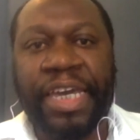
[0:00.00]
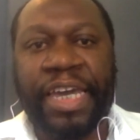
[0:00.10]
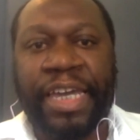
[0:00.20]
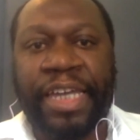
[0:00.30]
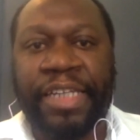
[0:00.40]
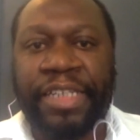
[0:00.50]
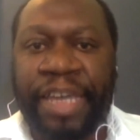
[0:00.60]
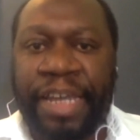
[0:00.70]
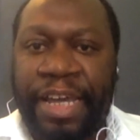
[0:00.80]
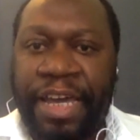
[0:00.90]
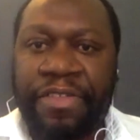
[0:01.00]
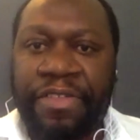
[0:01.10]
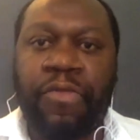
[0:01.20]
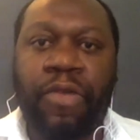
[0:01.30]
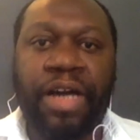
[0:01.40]
mainly, and
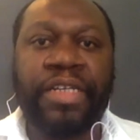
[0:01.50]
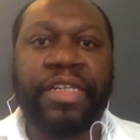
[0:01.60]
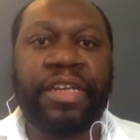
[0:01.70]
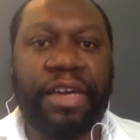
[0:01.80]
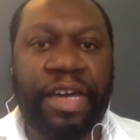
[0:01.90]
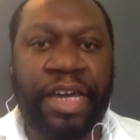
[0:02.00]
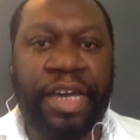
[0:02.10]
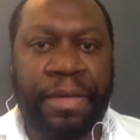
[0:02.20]
layering one